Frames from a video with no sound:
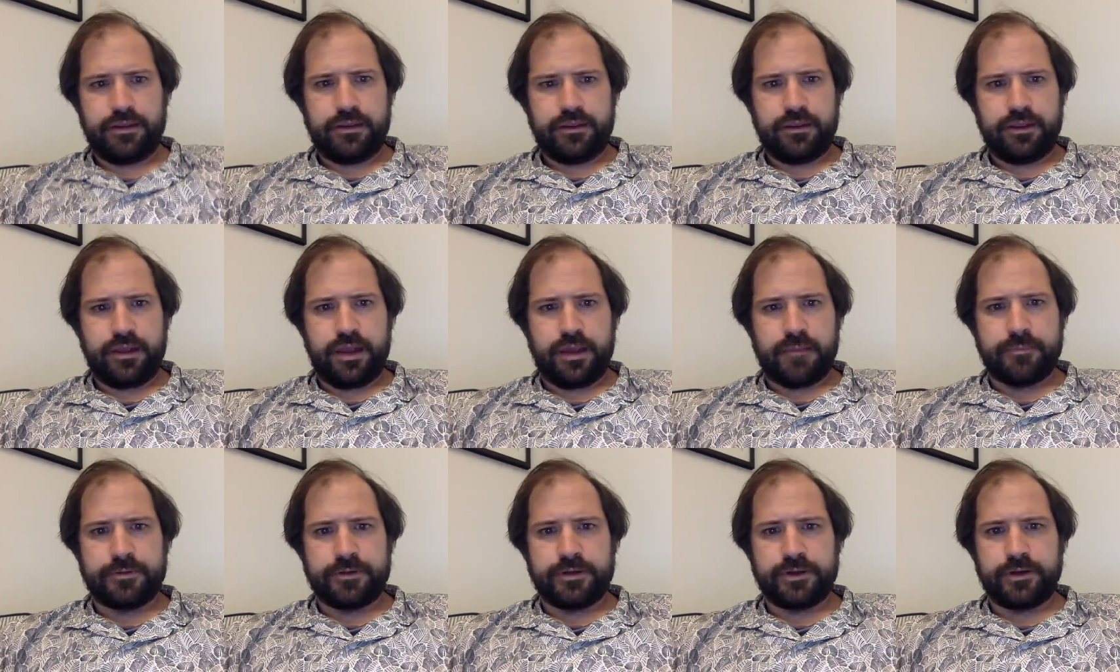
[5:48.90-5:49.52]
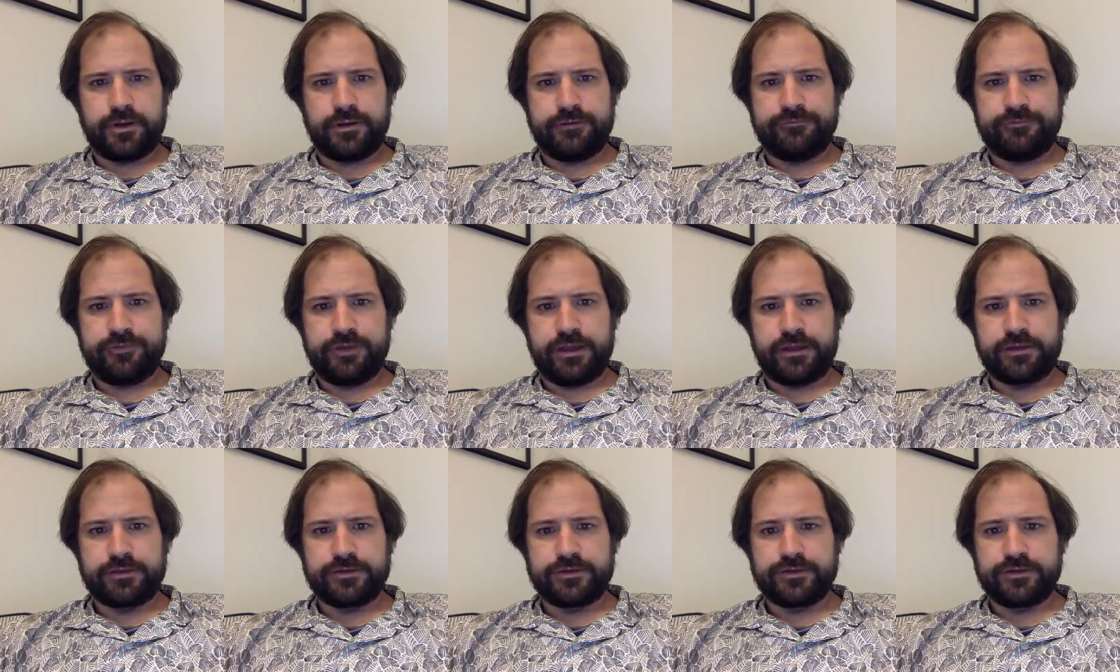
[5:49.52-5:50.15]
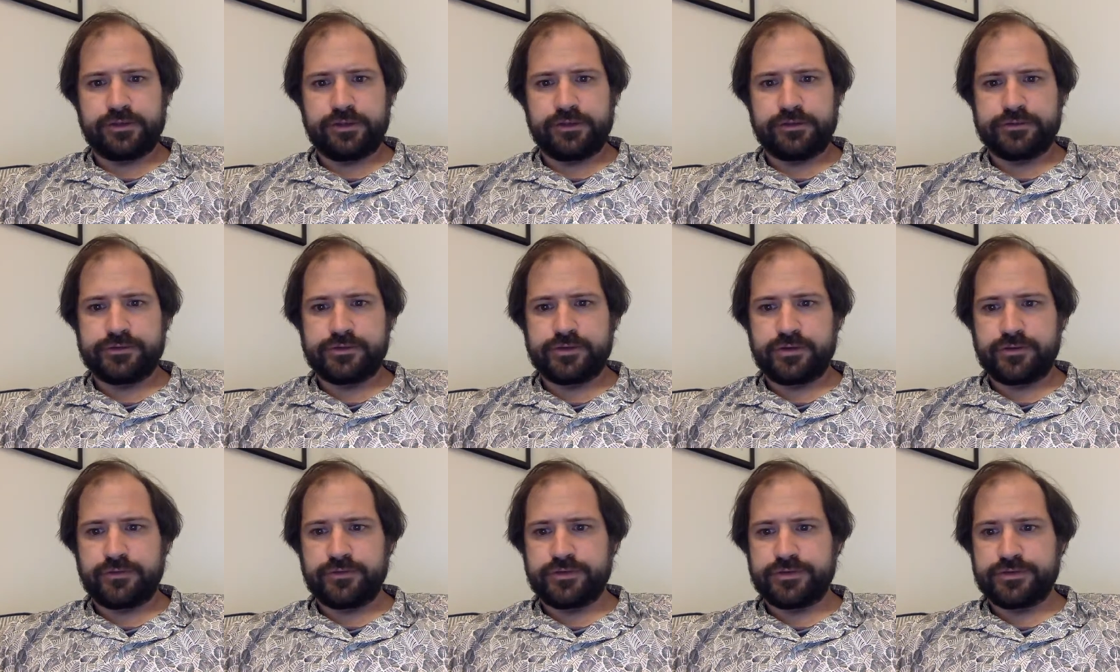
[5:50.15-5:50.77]
Capillary effects and
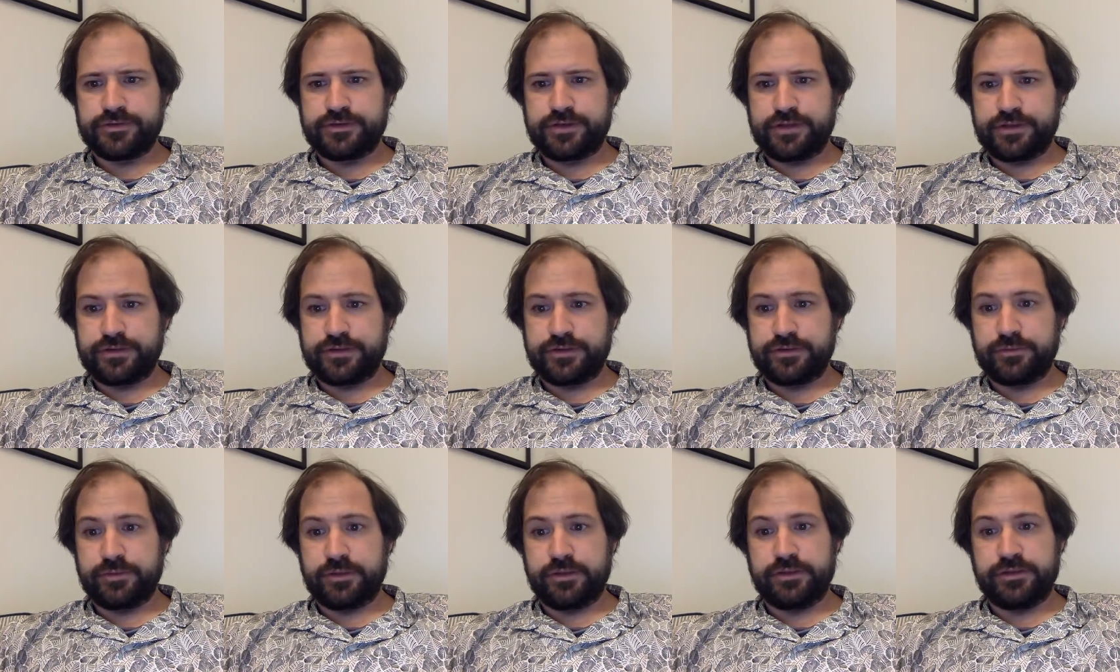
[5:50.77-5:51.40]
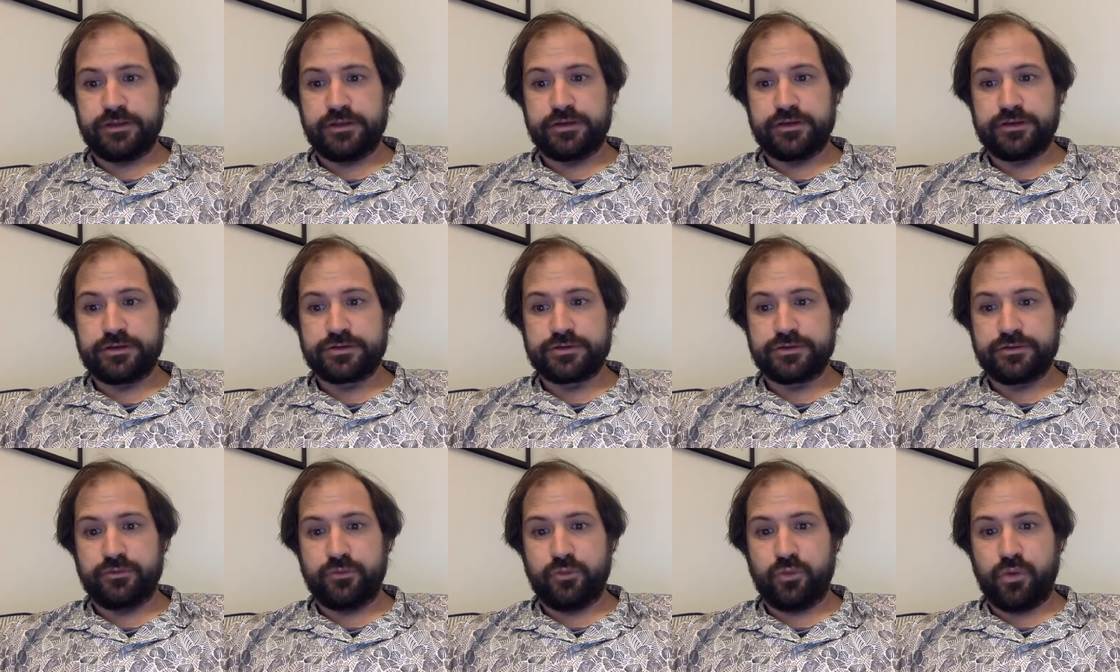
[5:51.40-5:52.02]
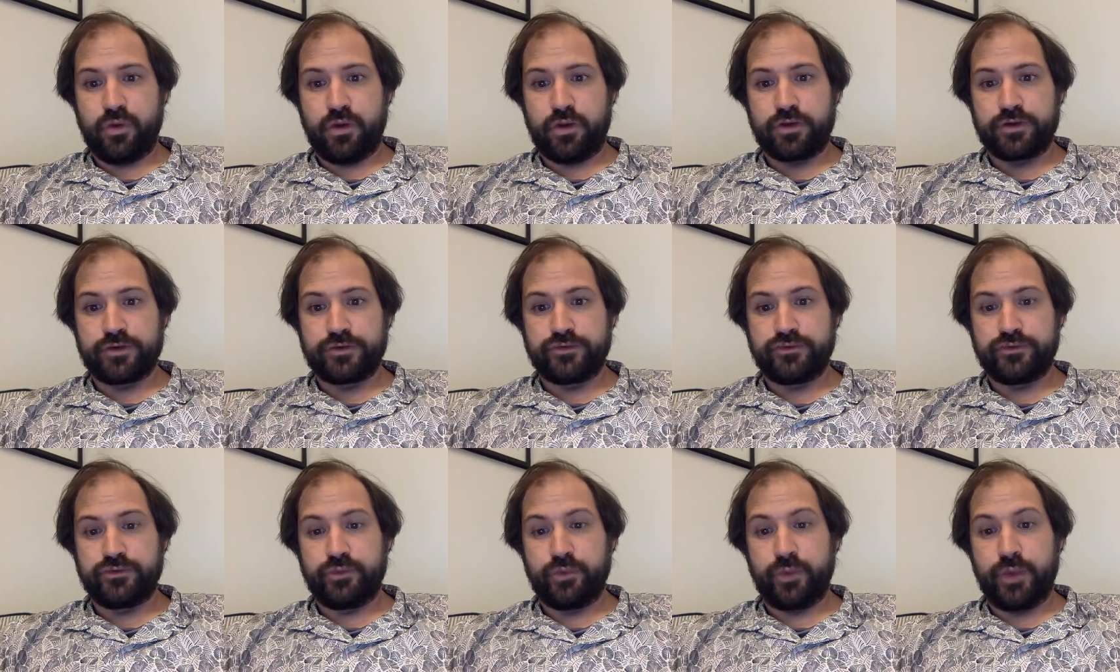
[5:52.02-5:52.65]
surface tension mean the addition of water
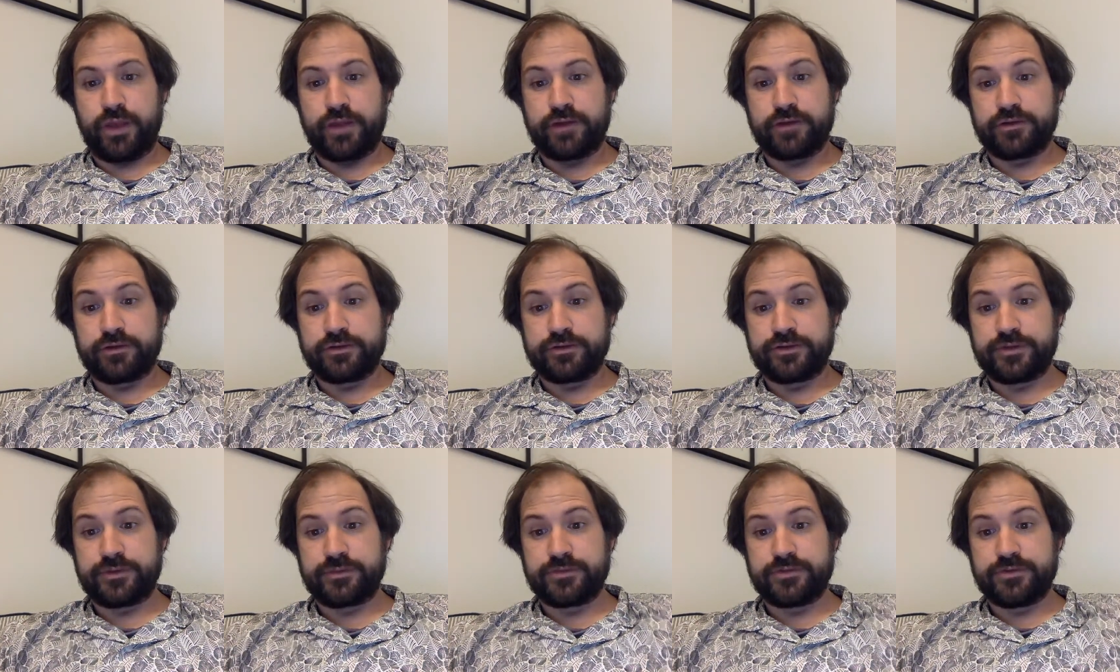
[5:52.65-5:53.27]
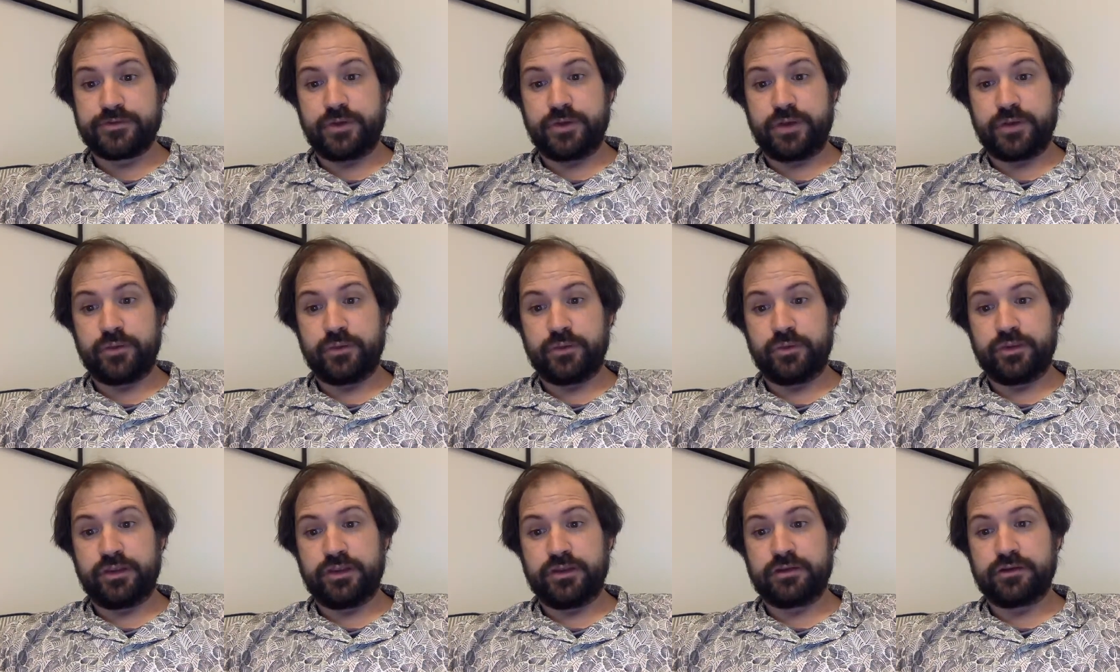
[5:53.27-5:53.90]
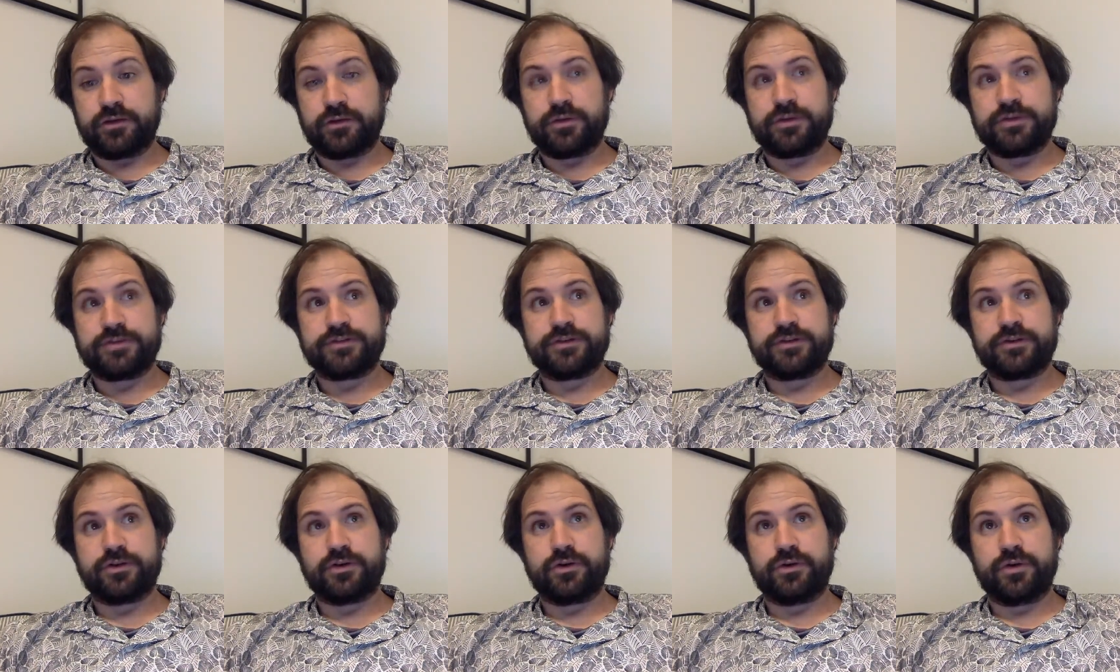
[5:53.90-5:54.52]
to a granular substrate will increase
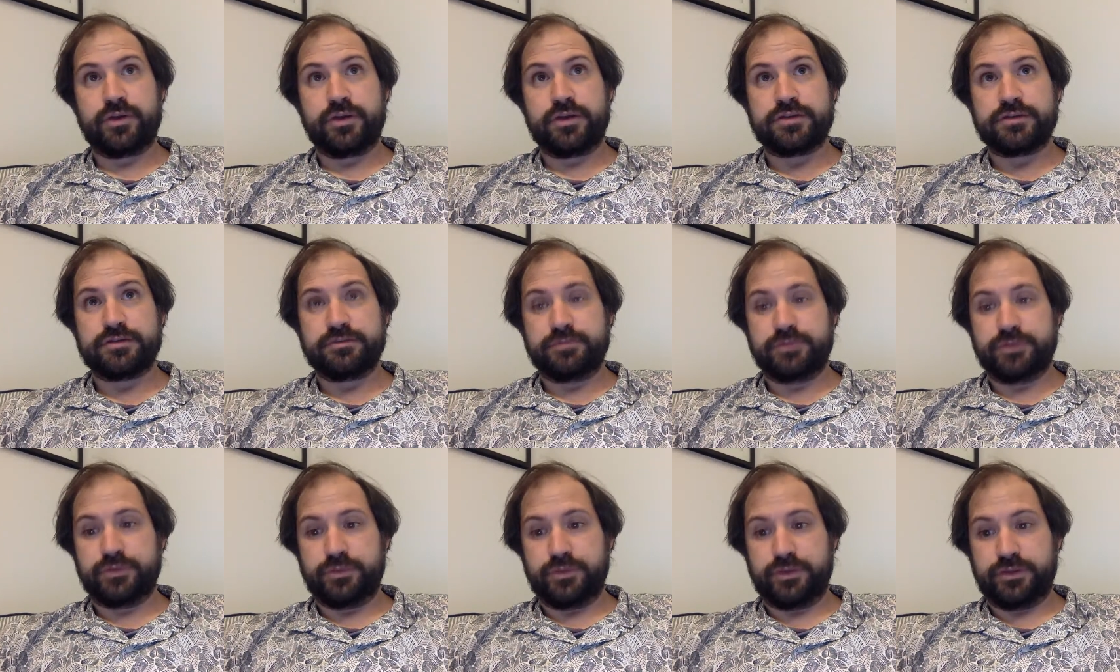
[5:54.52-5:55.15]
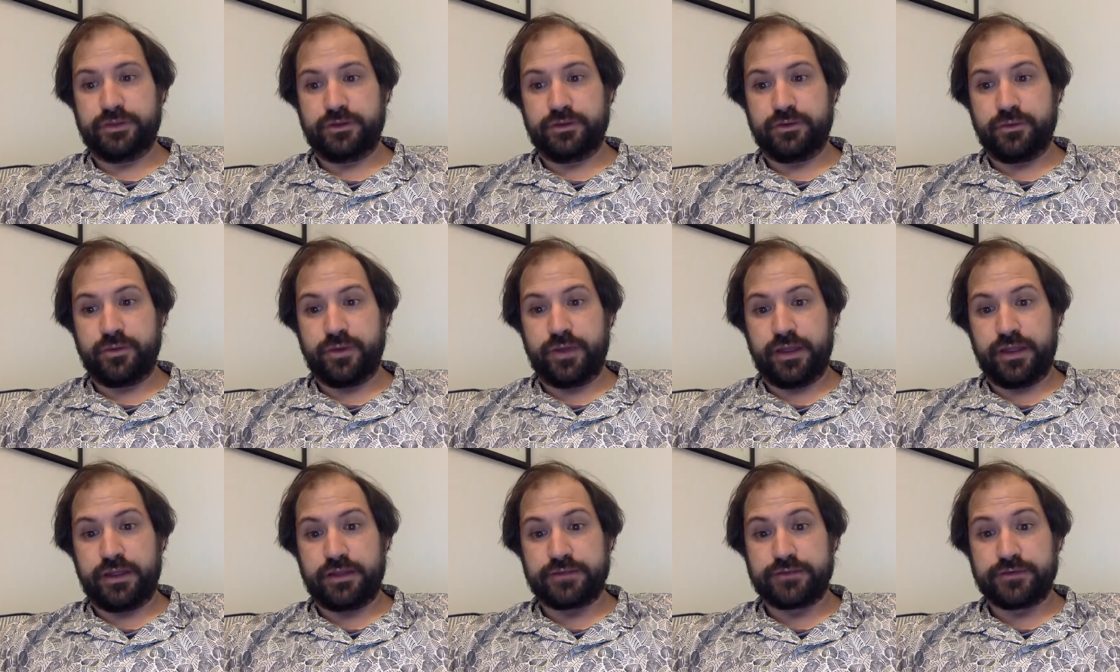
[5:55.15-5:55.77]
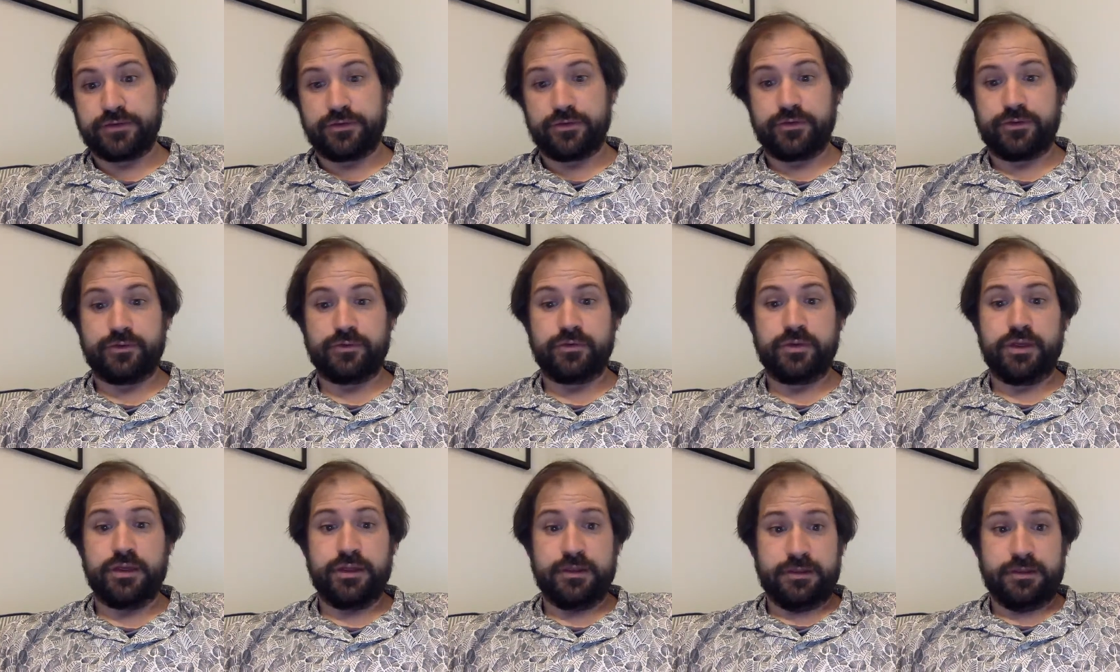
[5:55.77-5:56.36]
the cohesion between the grains, although